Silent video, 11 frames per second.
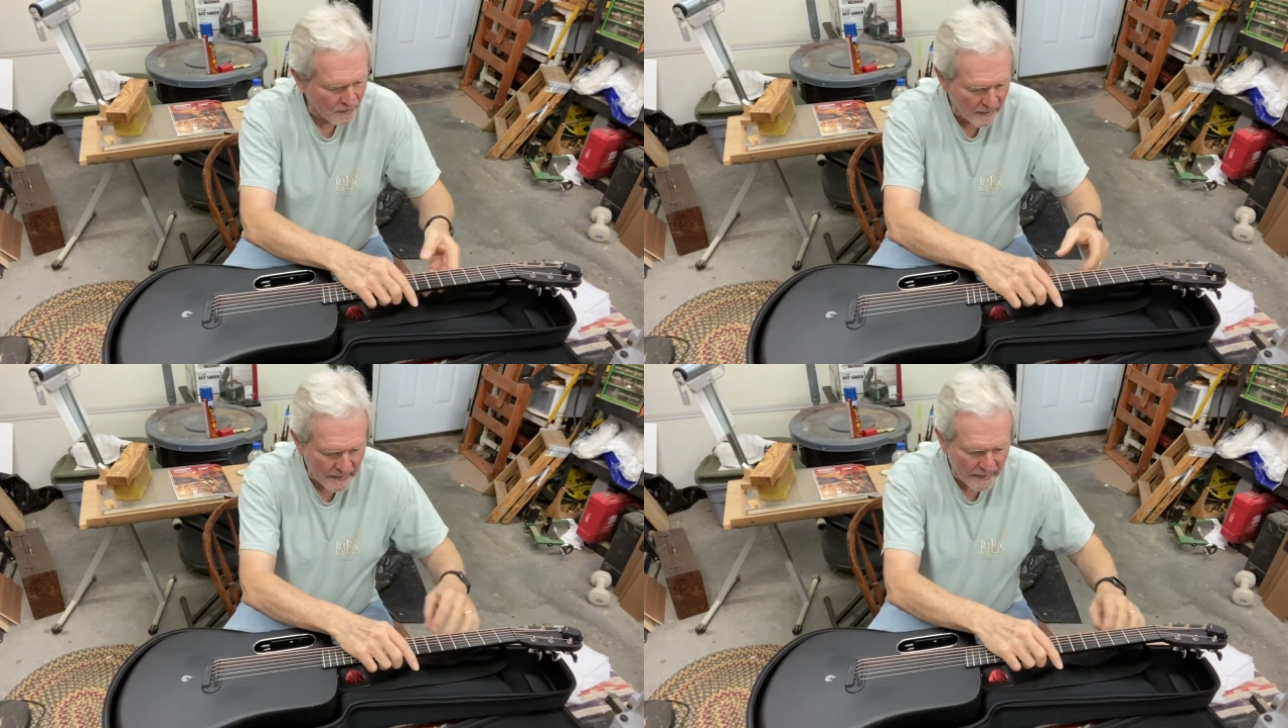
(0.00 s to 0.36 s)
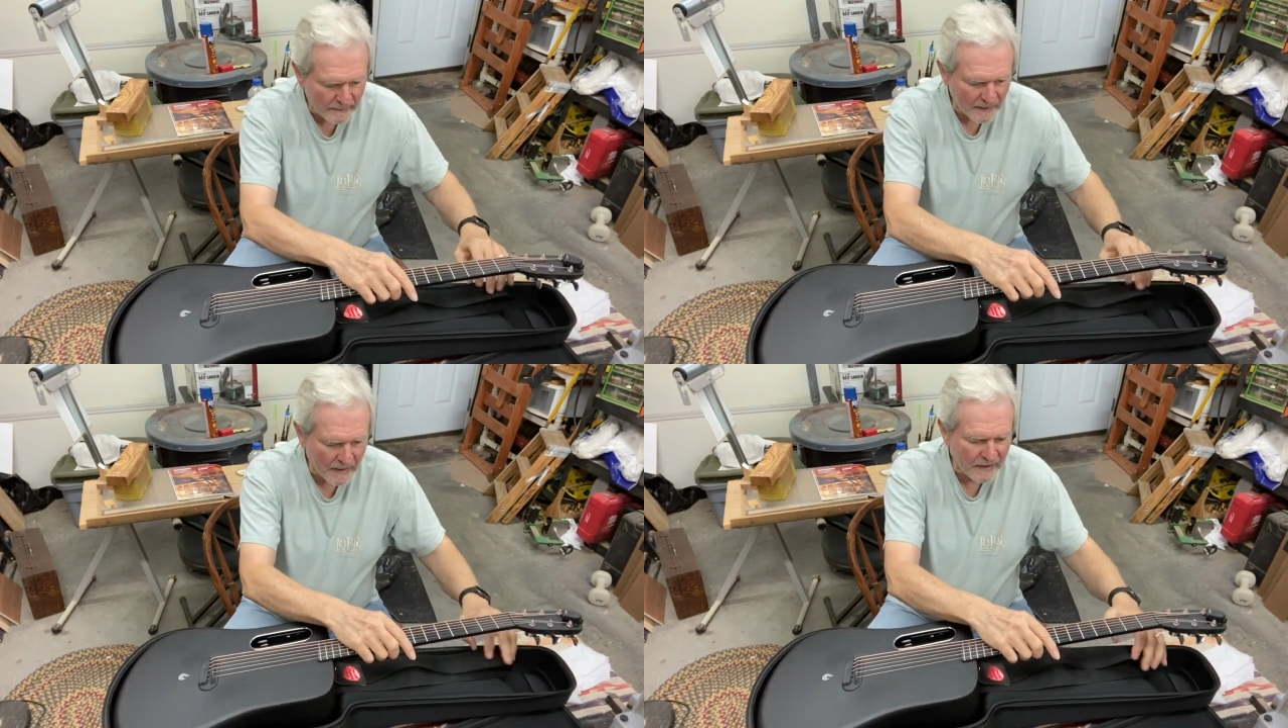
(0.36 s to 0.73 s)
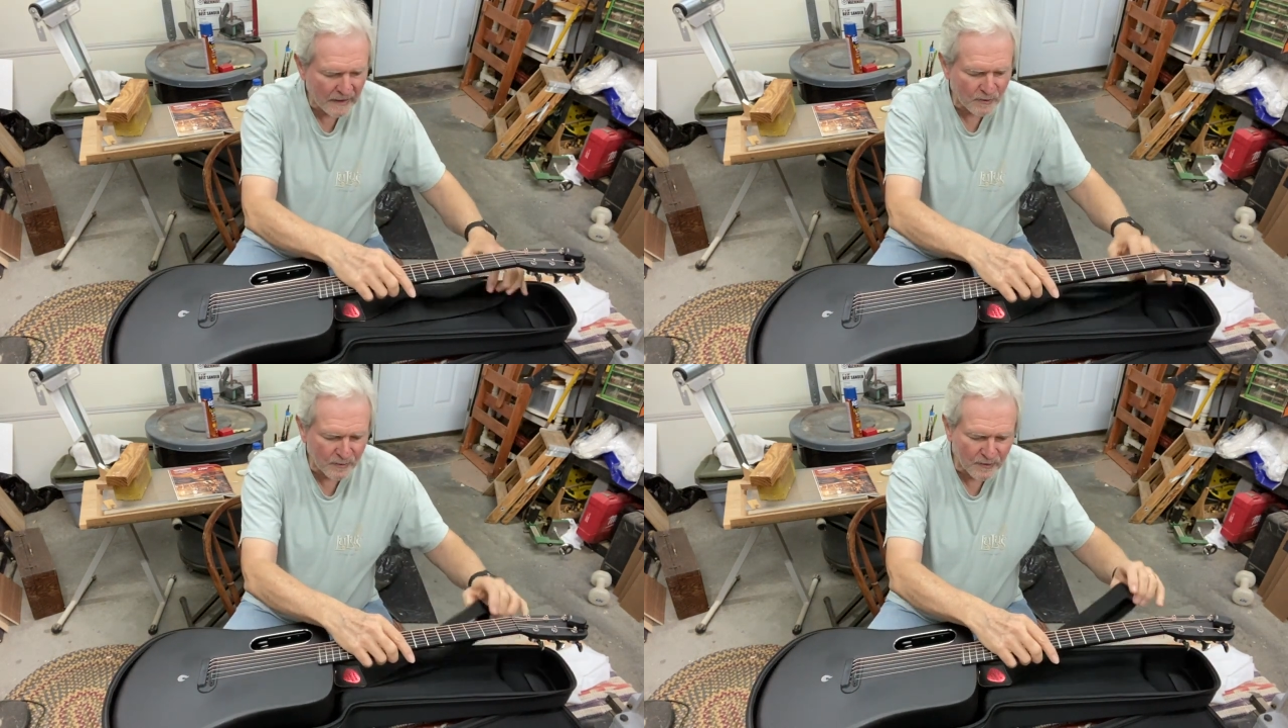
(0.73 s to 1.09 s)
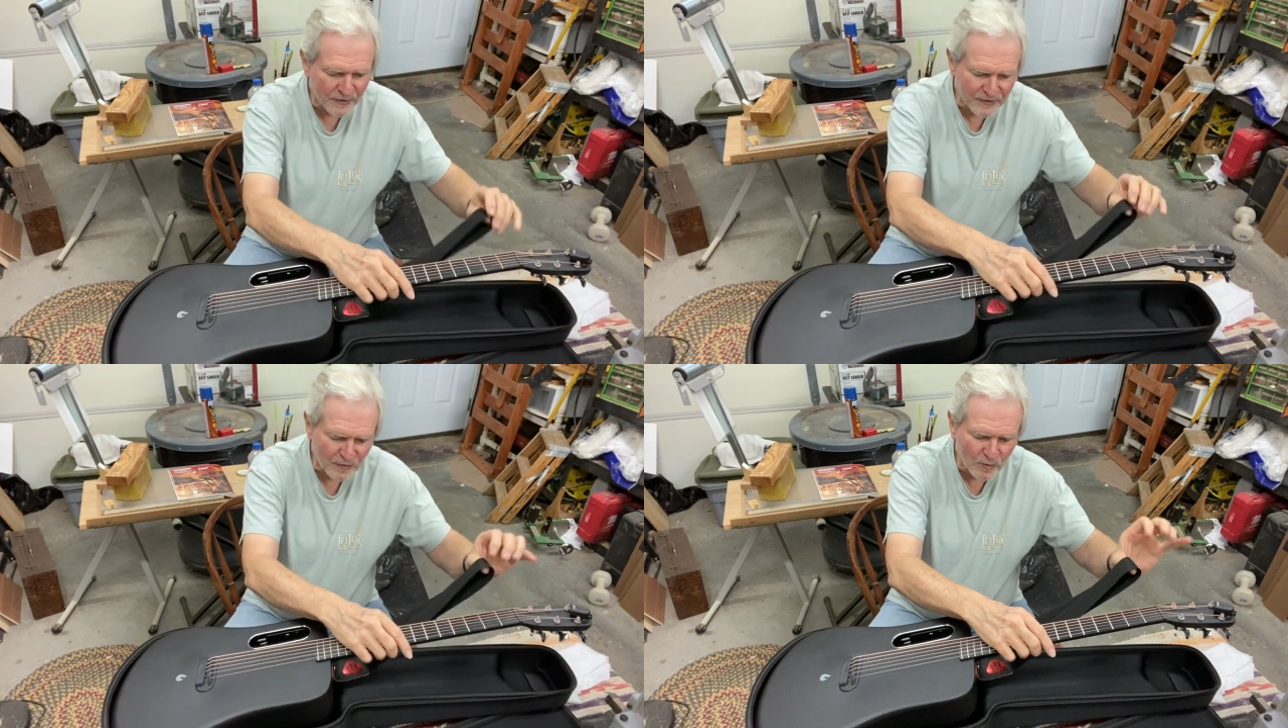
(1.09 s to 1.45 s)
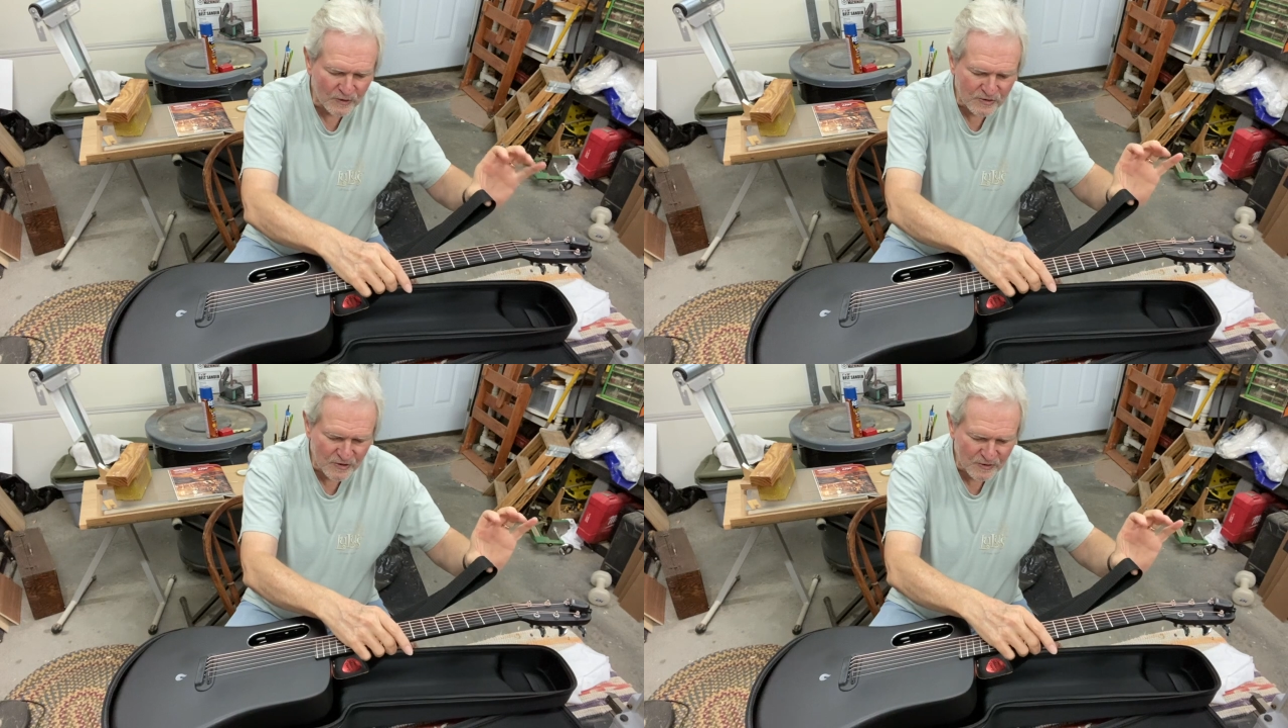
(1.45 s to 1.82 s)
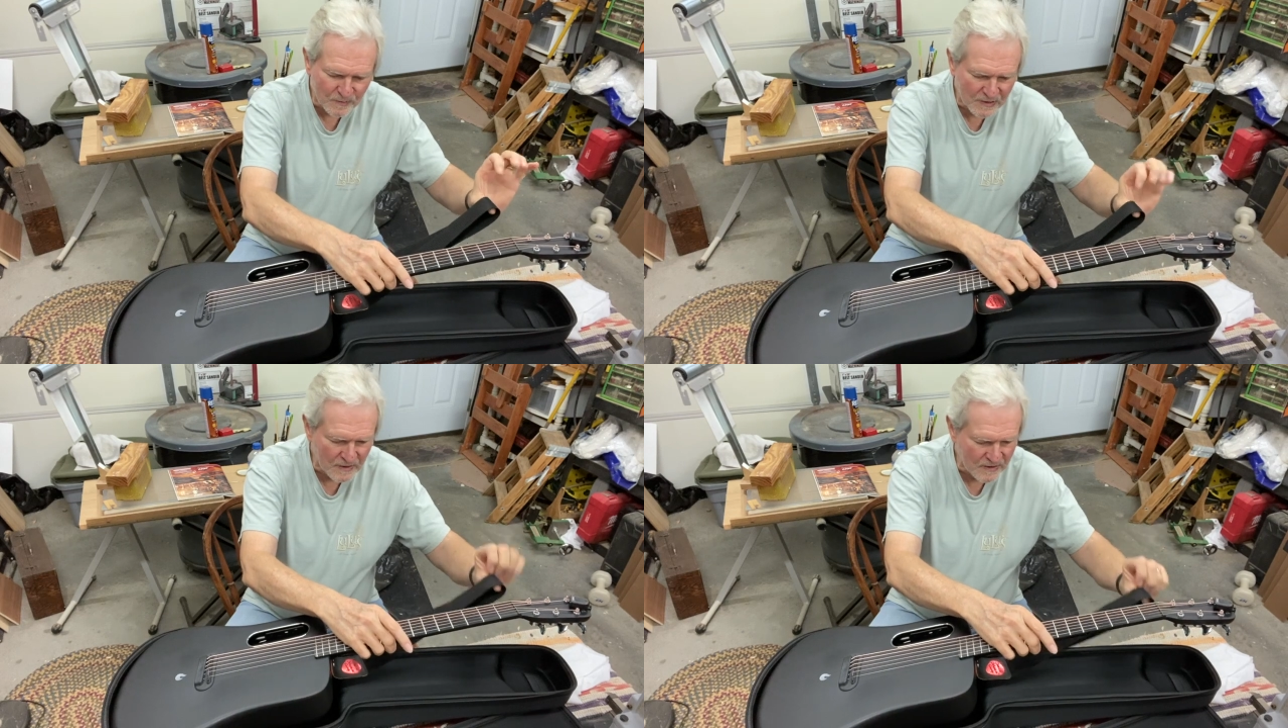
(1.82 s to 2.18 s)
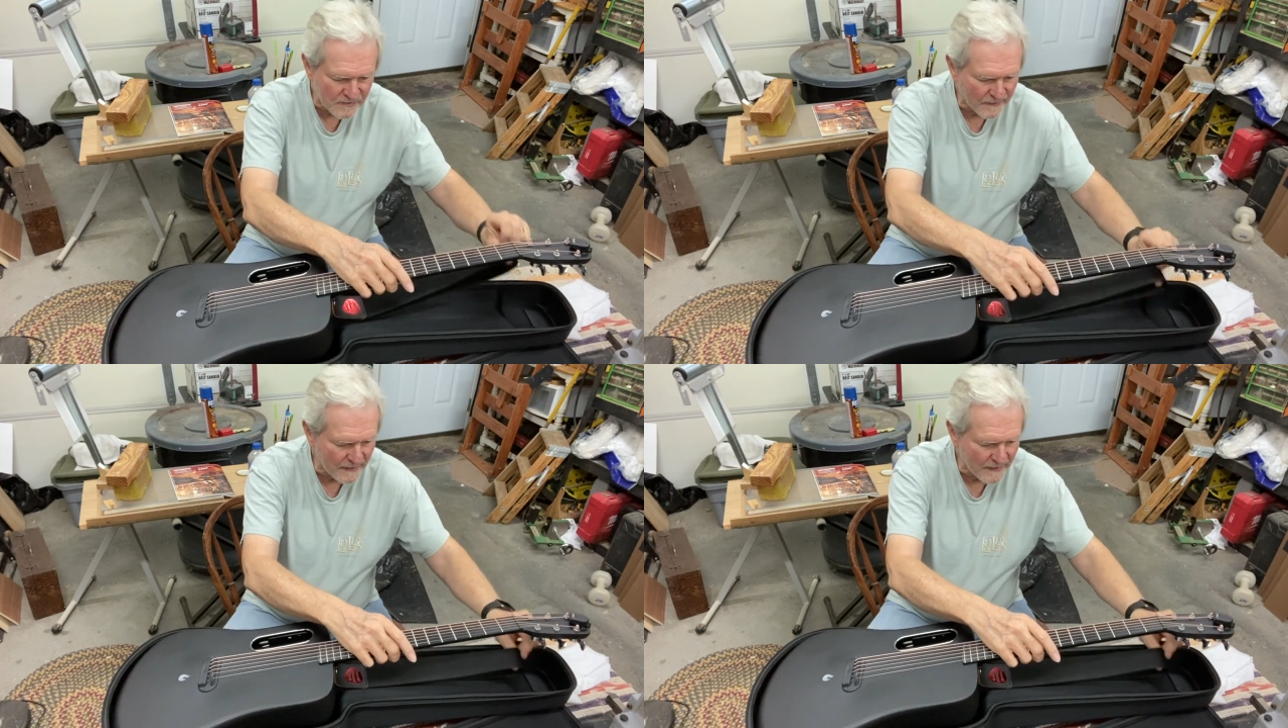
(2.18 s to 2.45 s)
I got a real thin one just because of